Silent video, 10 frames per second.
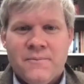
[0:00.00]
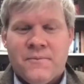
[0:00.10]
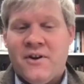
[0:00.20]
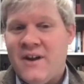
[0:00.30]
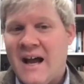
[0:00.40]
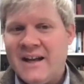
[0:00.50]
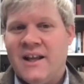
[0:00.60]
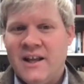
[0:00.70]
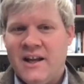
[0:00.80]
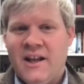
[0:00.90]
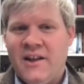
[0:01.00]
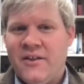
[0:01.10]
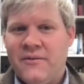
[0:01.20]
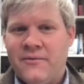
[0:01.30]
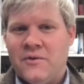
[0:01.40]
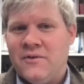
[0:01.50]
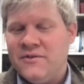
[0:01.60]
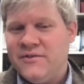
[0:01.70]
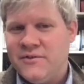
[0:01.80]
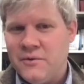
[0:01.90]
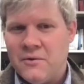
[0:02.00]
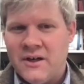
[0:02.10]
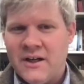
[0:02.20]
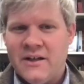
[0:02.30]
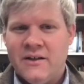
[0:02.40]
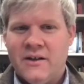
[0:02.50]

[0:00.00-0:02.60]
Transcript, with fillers: you're not getting the full story,